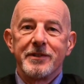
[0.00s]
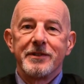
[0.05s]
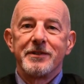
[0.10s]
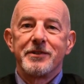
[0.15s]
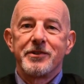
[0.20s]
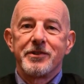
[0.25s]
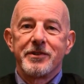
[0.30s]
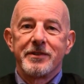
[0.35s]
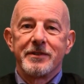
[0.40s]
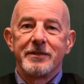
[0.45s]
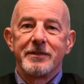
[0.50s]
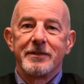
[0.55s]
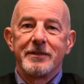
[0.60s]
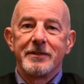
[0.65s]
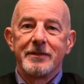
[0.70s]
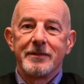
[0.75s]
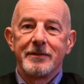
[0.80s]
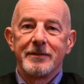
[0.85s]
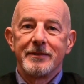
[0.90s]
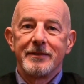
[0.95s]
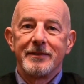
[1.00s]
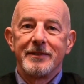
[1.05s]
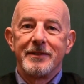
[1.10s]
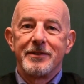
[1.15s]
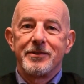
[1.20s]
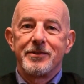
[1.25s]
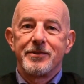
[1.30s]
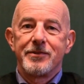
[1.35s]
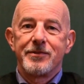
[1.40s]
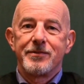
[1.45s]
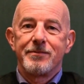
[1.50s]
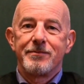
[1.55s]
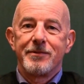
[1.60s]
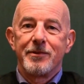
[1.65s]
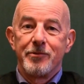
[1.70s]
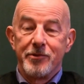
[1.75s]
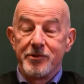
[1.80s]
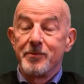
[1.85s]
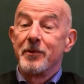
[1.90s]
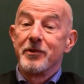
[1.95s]
It's the
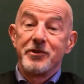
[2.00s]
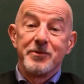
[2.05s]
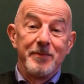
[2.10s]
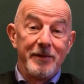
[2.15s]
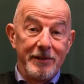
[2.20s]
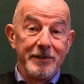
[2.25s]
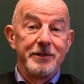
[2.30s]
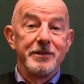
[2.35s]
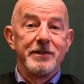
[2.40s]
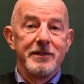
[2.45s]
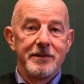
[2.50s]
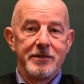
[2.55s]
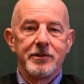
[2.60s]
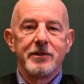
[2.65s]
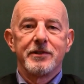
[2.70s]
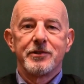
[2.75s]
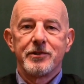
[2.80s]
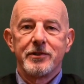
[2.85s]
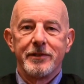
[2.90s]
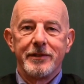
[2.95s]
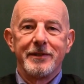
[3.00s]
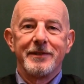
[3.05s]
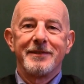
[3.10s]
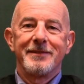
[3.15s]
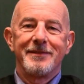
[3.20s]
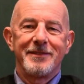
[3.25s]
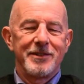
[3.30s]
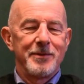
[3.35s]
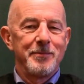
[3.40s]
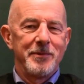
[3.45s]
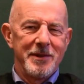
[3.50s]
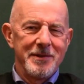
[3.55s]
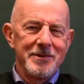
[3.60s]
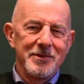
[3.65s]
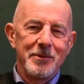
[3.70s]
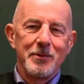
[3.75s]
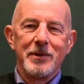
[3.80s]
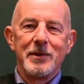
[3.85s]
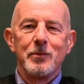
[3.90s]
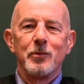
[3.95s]
responsibility is actually sometimes
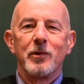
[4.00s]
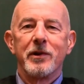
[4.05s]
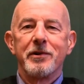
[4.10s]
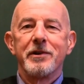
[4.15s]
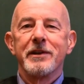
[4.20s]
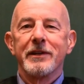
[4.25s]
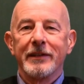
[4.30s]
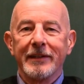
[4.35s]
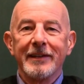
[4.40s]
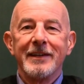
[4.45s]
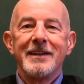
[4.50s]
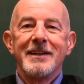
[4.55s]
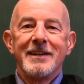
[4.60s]
quite worrying